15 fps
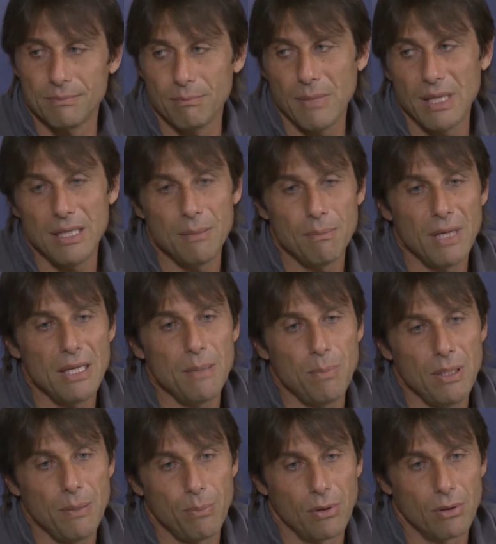many
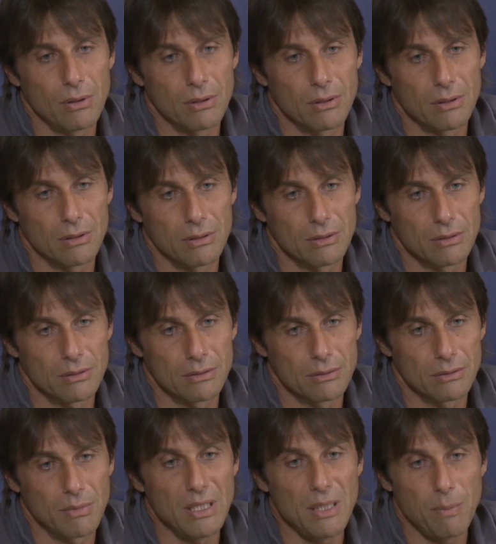people,
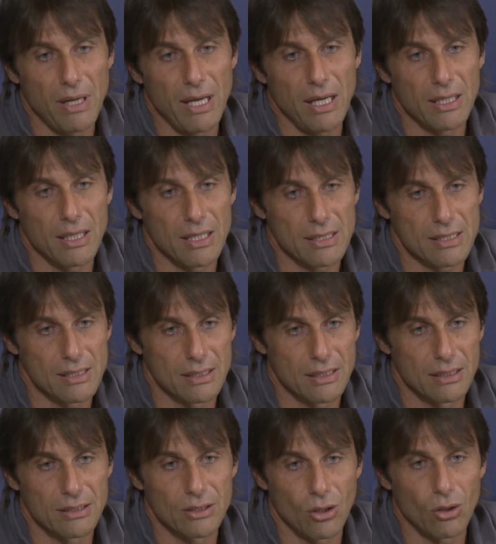many players
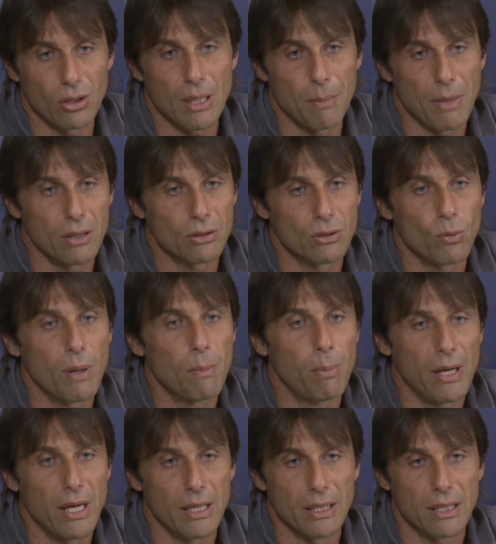talk about one
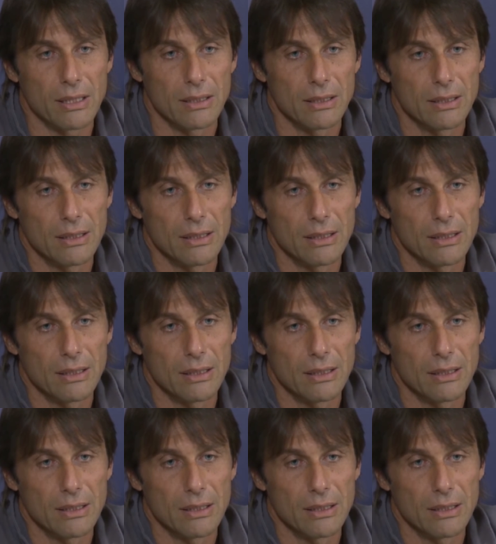player,